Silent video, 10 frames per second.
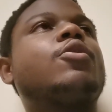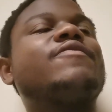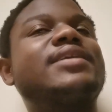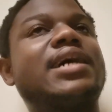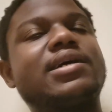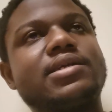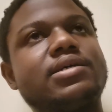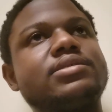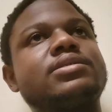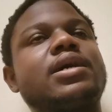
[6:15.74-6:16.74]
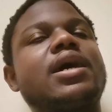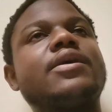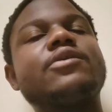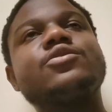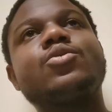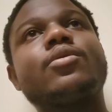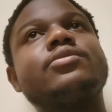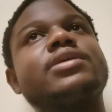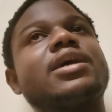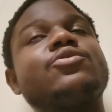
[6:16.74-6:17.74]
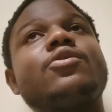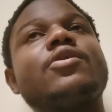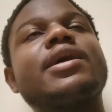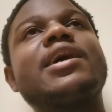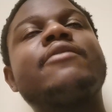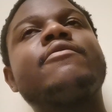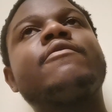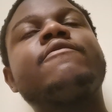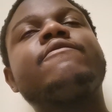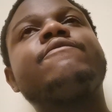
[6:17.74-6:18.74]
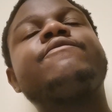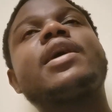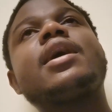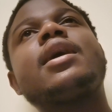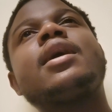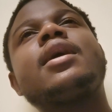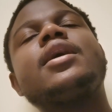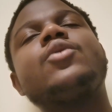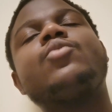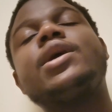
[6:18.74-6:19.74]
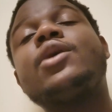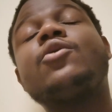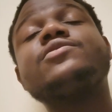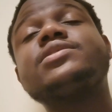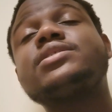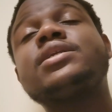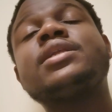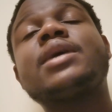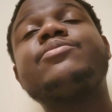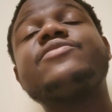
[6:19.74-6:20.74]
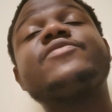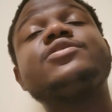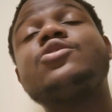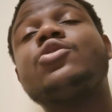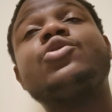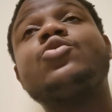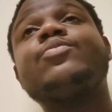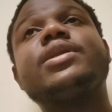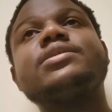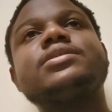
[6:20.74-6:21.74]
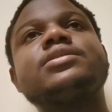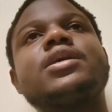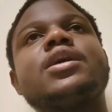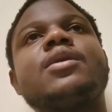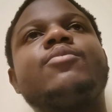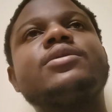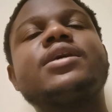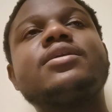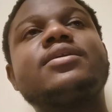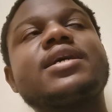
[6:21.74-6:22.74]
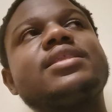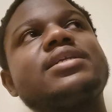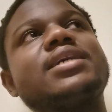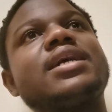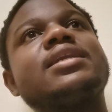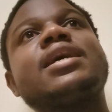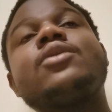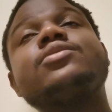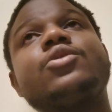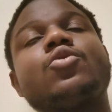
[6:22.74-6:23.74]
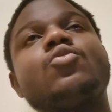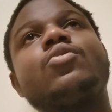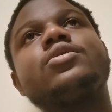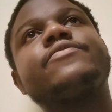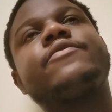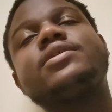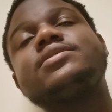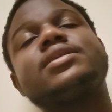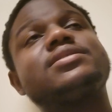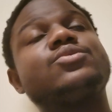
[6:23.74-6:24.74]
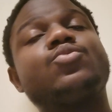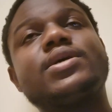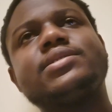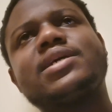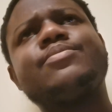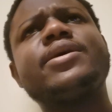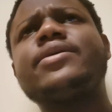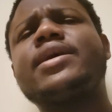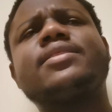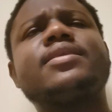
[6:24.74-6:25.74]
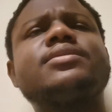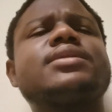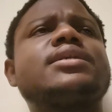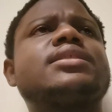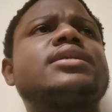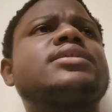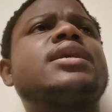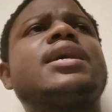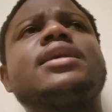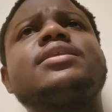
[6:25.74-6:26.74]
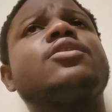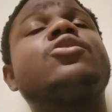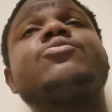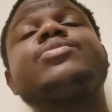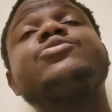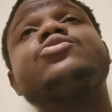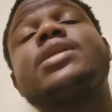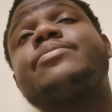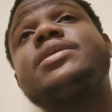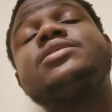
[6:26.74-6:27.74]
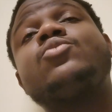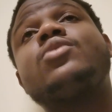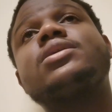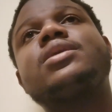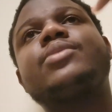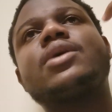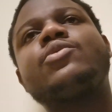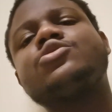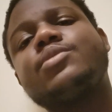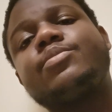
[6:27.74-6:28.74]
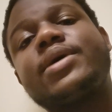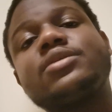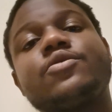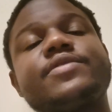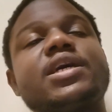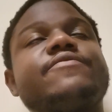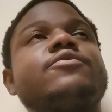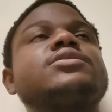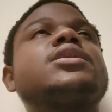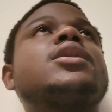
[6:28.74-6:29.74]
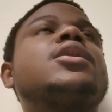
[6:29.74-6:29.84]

of darkness around the world are no longer far away, unseen, and previously unknown places, but rather they are now the whole world. For instance, the West, America, and things like that. And there are a lot of people doing amazing work there, but I want to be part of the effort.